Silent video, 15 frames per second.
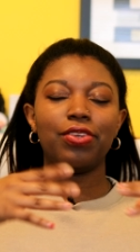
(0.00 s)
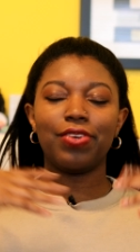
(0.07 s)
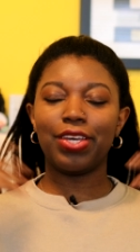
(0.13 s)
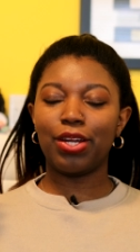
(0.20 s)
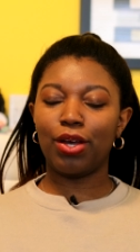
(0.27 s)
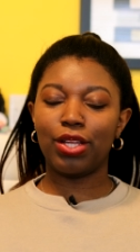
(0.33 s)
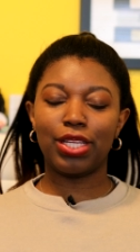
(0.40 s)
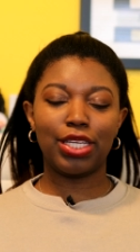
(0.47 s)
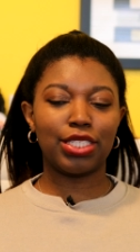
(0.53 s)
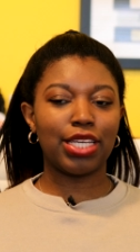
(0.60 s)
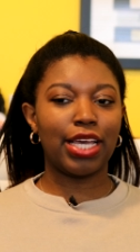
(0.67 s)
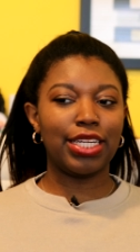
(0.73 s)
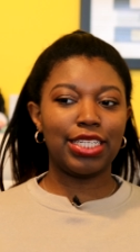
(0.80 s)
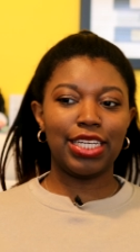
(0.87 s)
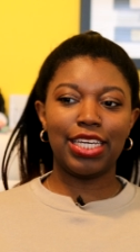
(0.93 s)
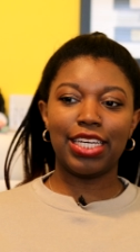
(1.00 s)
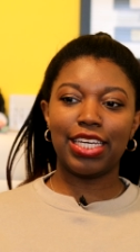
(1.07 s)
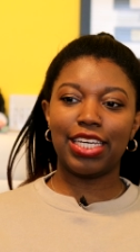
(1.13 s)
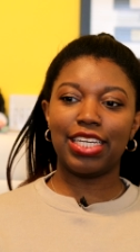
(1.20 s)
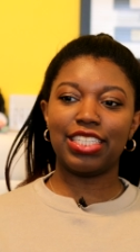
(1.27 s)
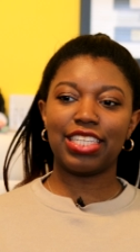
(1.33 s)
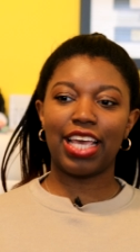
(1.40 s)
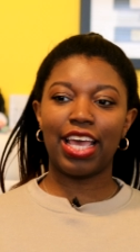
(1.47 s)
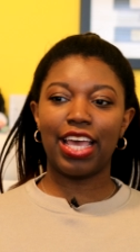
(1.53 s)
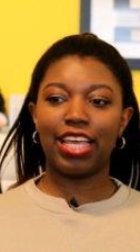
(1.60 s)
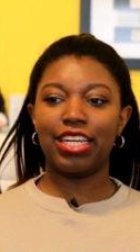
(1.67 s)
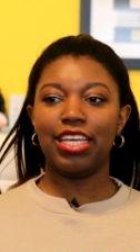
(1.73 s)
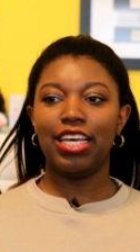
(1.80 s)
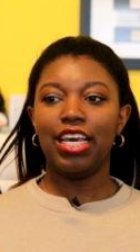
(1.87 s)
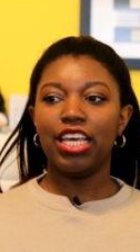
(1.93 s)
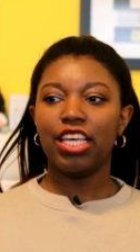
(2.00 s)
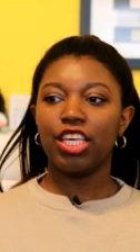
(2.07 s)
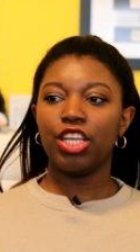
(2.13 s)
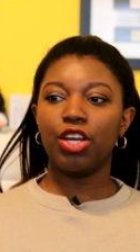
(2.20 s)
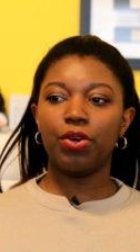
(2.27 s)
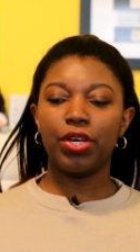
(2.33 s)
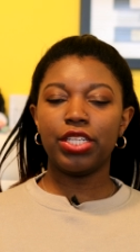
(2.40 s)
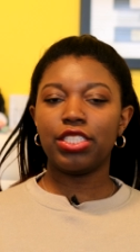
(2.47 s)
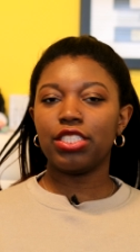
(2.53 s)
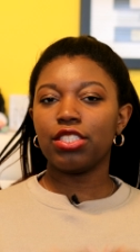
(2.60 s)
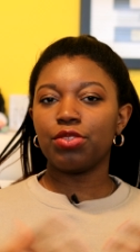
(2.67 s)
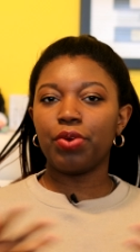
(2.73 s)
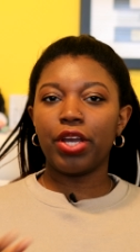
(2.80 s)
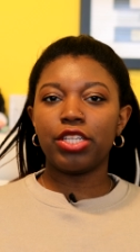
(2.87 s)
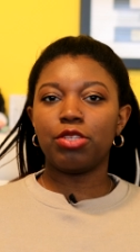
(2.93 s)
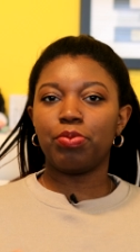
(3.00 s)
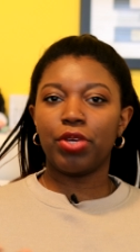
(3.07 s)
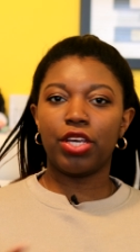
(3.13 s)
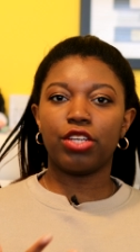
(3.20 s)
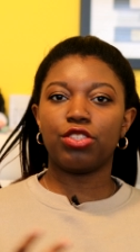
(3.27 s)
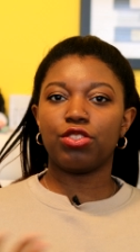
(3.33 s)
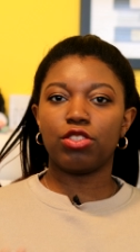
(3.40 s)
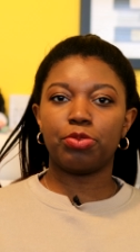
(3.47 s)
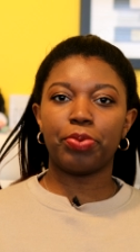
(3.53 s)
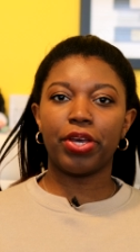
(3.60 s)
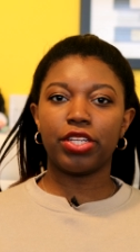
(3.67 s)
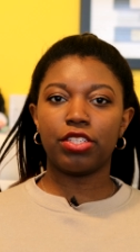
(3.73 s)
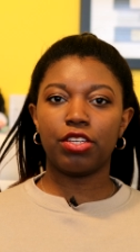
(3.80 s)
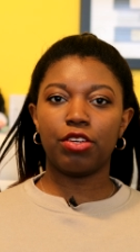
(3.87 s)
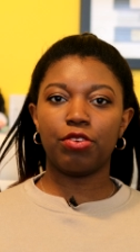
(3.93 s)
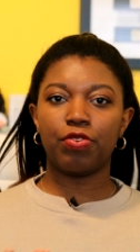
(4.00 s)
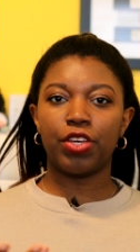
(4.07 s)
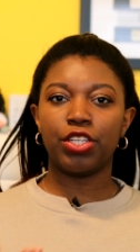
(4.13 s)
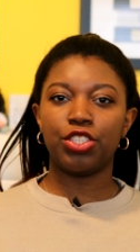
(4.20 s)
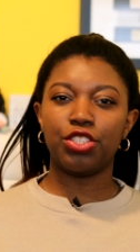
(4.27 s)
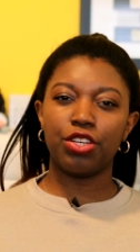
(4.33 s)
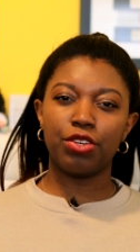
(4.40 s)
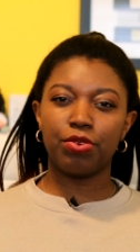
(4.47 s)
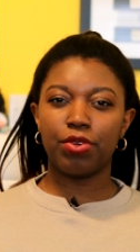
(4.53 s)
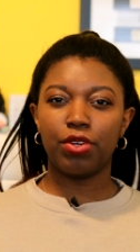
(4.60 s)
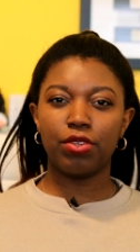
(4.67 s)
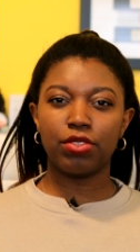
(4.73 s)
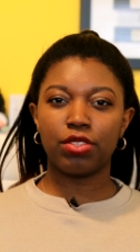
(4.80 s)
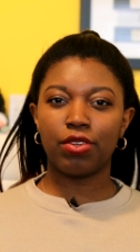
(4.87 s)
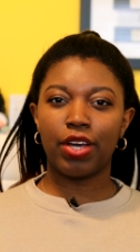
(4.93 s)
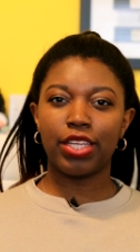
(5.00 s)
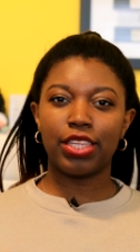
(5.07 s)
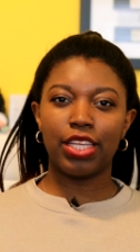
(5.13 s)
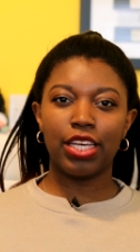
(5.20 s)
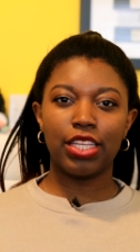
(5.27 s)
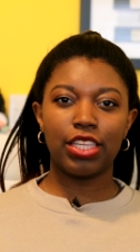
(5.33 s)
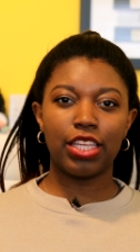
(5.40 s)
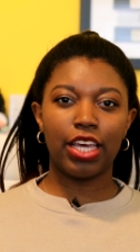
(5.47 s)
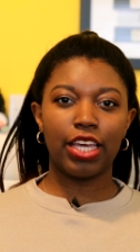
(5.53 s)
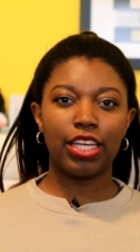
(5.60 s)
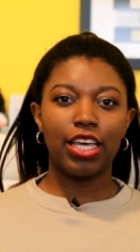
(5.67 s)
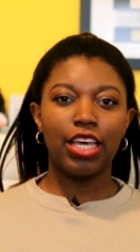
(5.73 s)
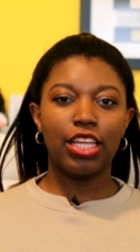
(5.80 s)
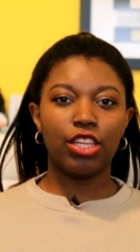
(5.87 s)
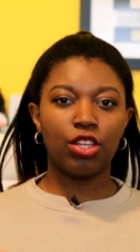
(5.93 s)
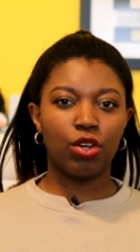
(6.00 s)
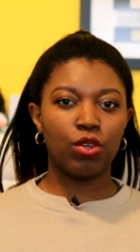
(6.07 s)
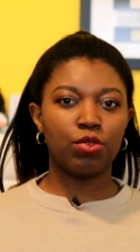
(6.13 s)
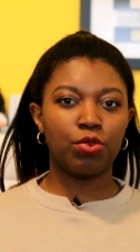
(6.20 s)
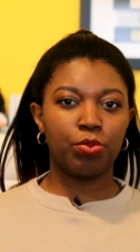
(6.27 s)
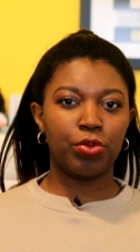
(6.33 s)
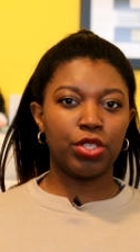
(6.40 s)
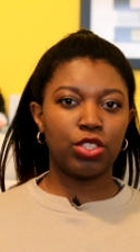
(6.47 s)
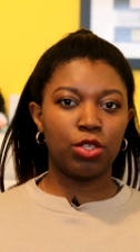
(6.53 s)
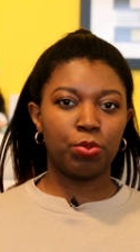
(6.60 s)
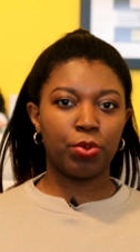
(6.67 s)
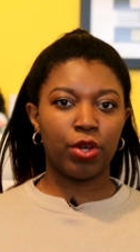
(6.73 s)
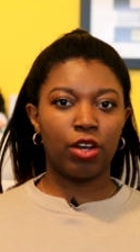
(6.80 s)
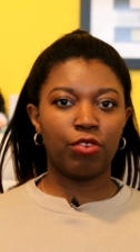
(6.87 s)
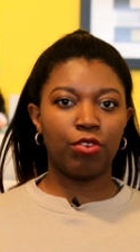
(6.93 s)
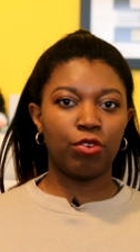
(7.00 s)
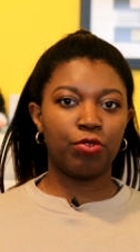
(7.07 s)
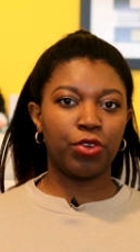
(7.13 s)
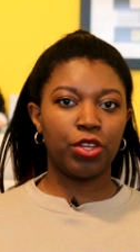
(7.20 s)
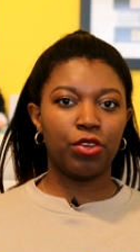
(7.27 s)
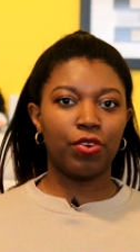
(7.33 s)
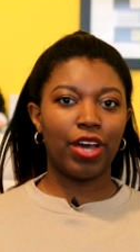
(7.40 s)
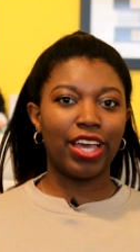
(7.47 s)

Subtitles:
You get all these ideas and it's just great to be introspective in general. So I think that those would be super helpful for you.